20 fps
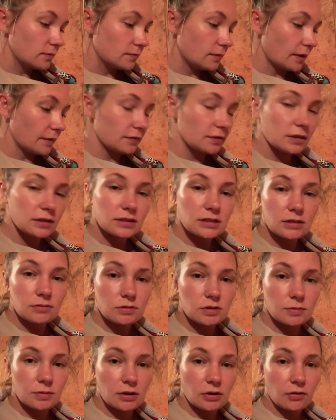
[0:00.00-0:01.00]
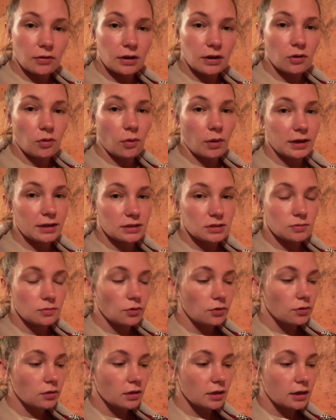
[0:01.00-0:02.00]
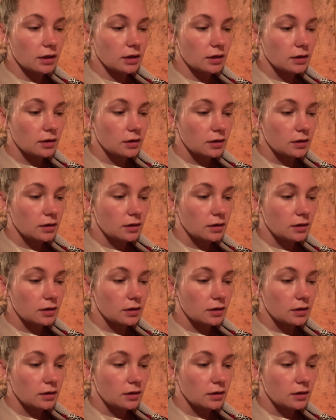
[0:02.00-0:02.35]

Everything seems to be going quite smoothly.